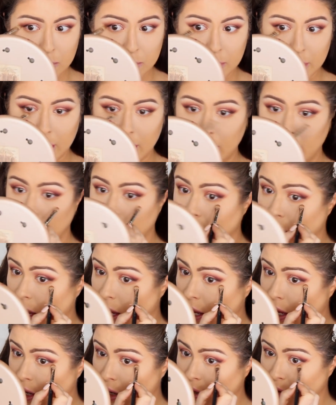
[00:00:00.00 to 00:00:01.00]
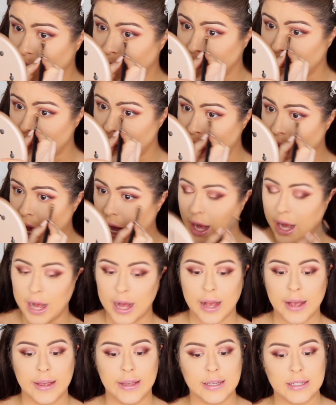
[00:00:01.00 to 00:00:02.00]
big
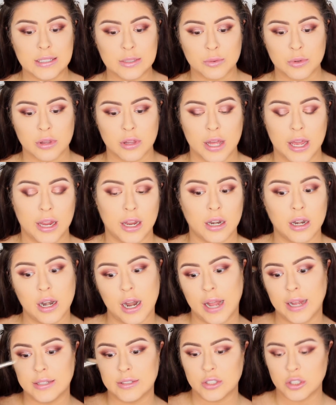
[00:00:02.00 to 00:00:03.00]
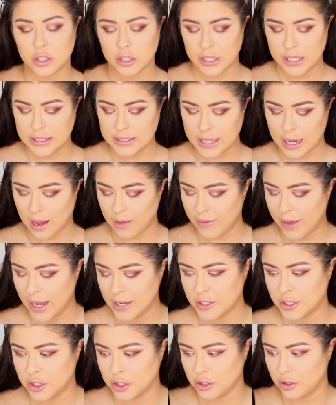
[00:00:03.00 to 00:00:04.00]
eyes with like a nice crease. Like, I've
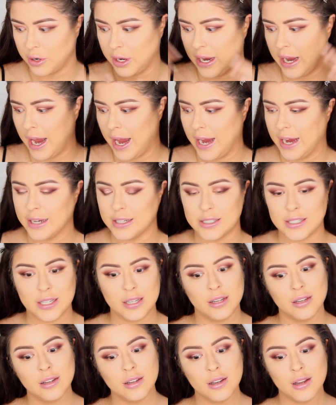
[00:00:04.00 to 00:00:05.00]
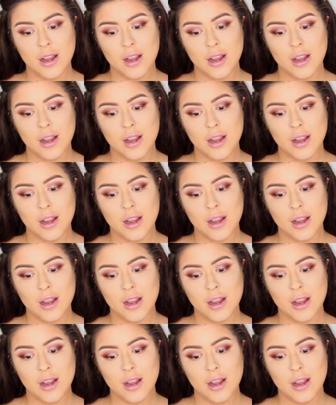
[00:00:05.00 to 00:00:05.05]
had to create